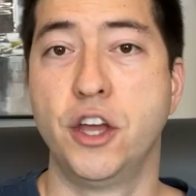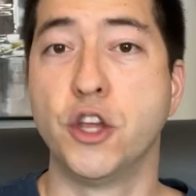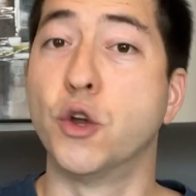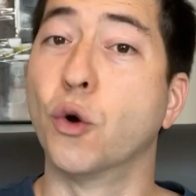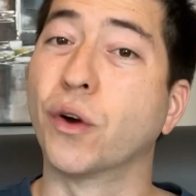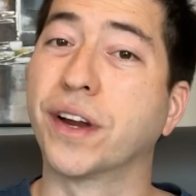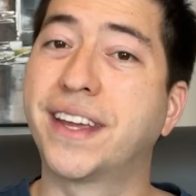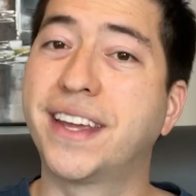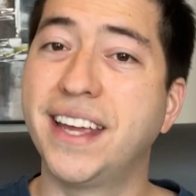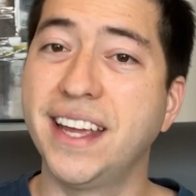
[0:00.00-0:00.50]

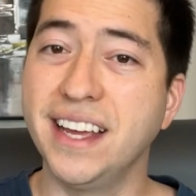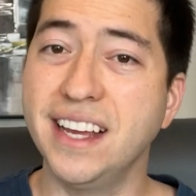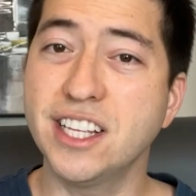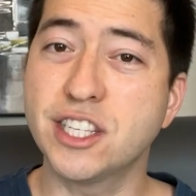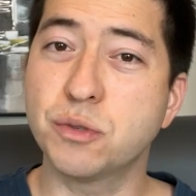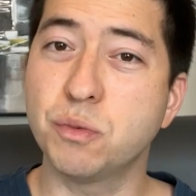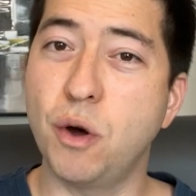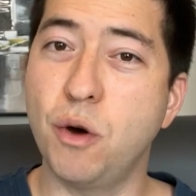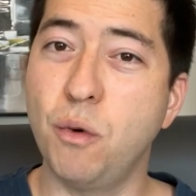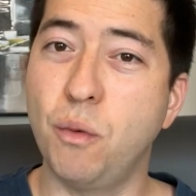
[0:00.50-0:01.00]
Your
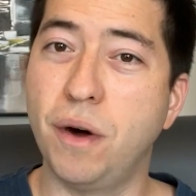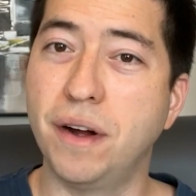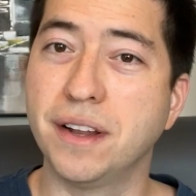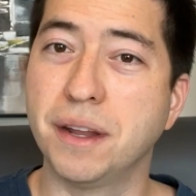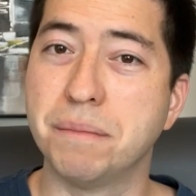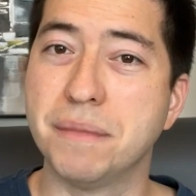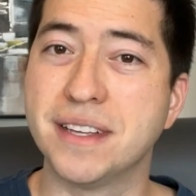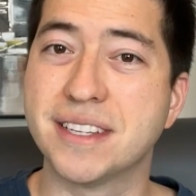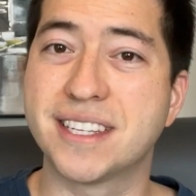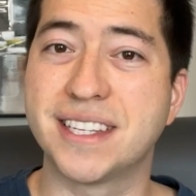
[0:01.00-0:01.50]
kids won't want
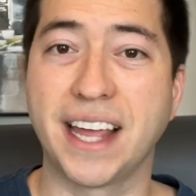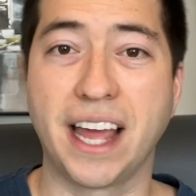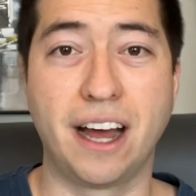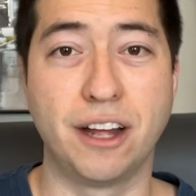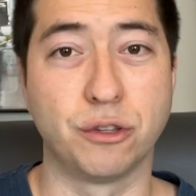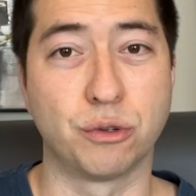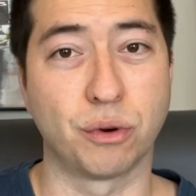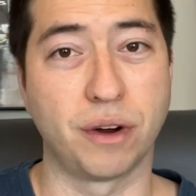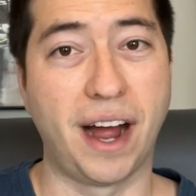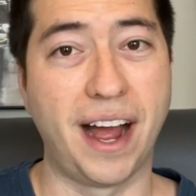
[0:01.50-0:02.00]
to miss the
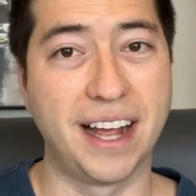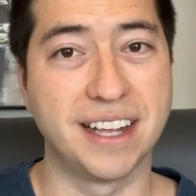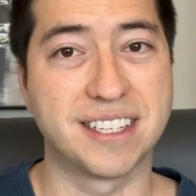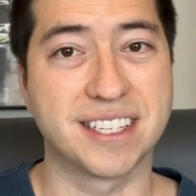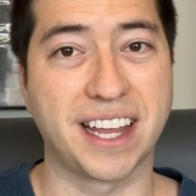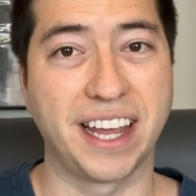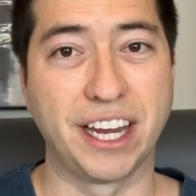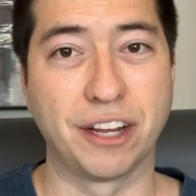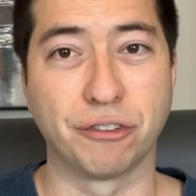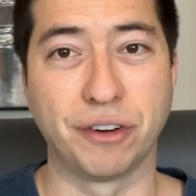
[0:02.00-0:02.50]
outdoor ice
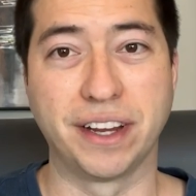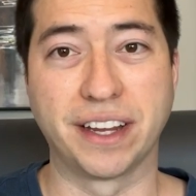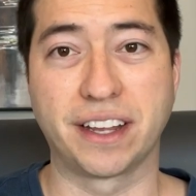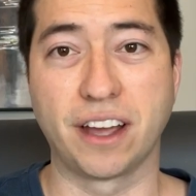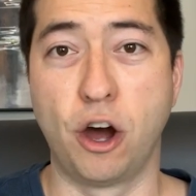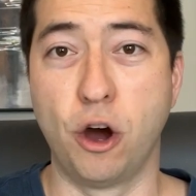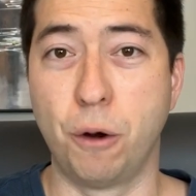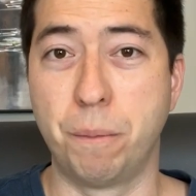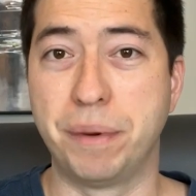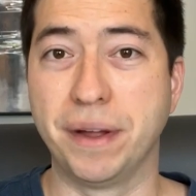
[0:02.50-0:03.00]
skating rink
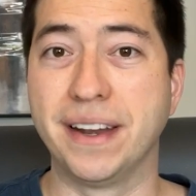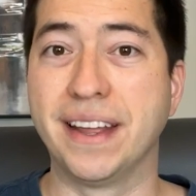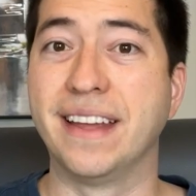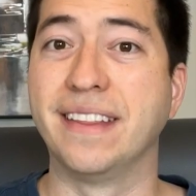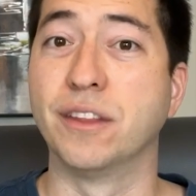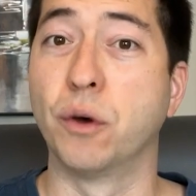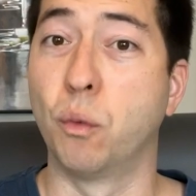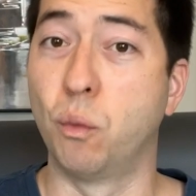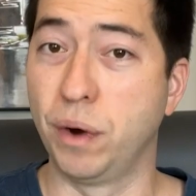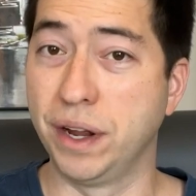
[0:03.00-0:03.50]
open
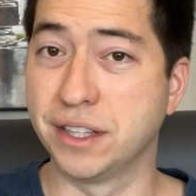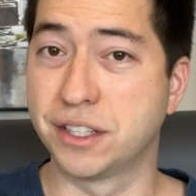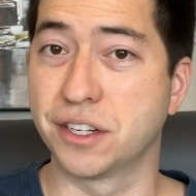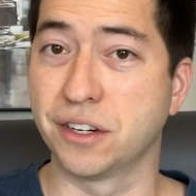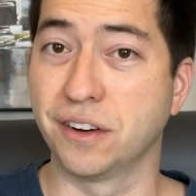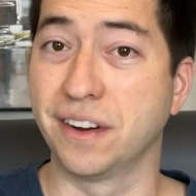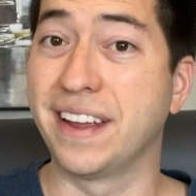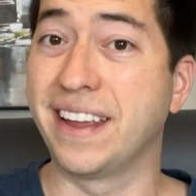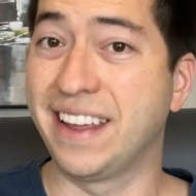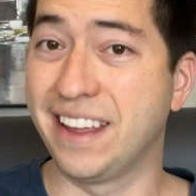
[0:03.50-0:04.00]
in the
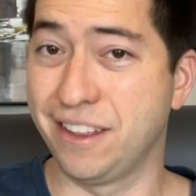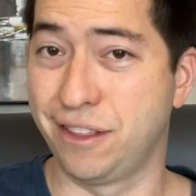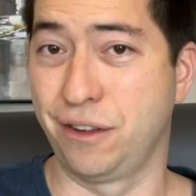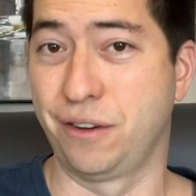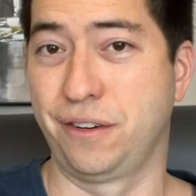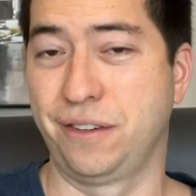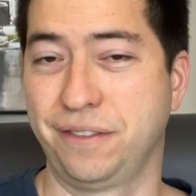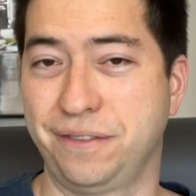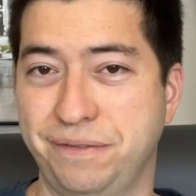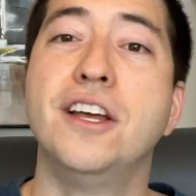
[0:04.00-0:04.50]
winter either.
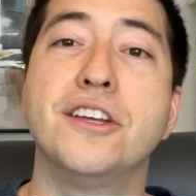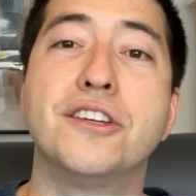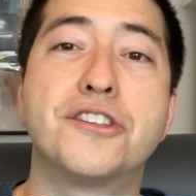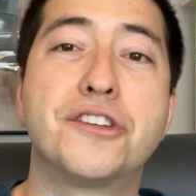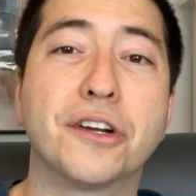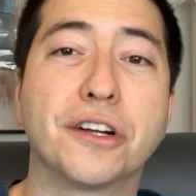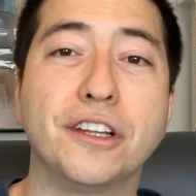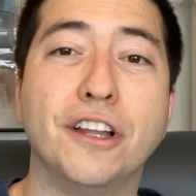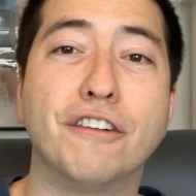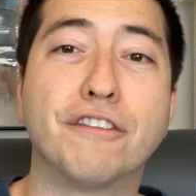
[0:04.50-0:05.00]

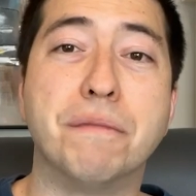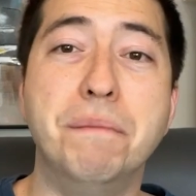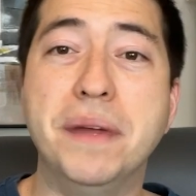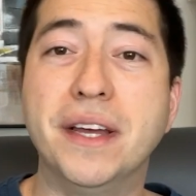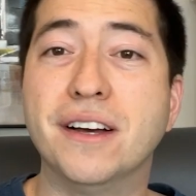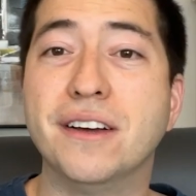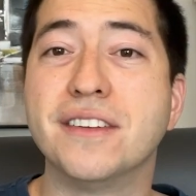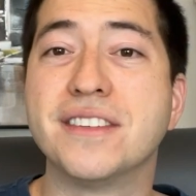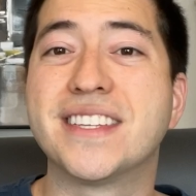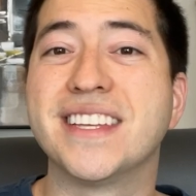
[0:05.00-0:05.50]
Sugarloaf
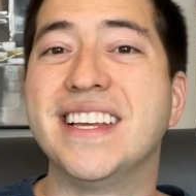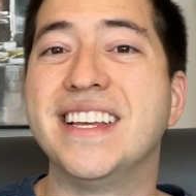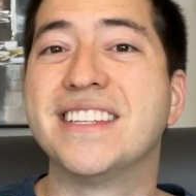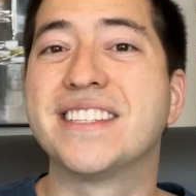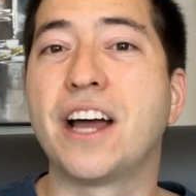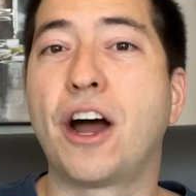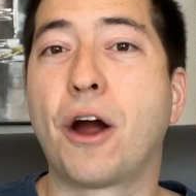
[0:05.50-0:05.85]
Mills is